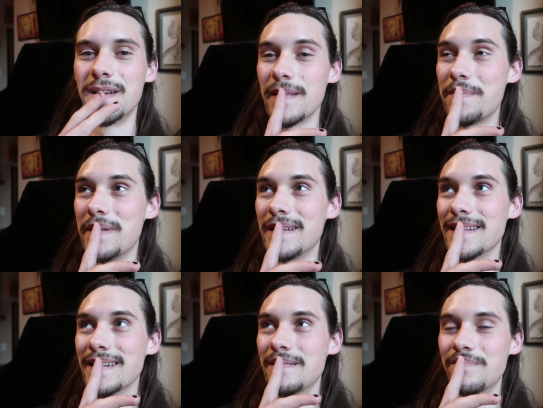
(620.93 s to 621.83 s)
So that being
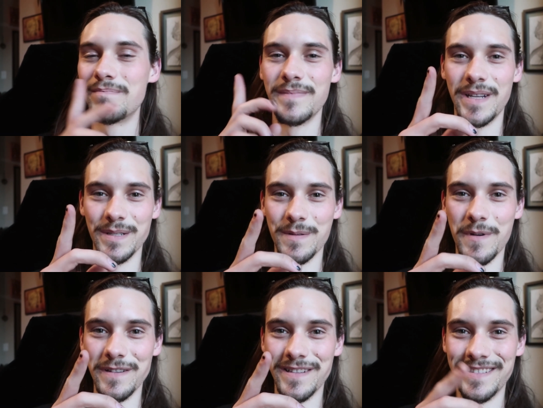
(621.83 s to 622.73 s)
said, here's the
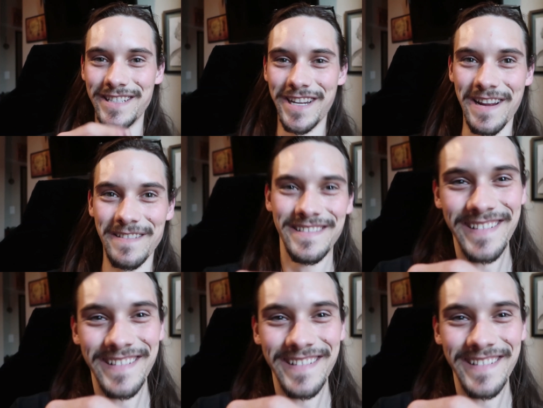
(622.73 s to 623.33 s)
wand. Check it out.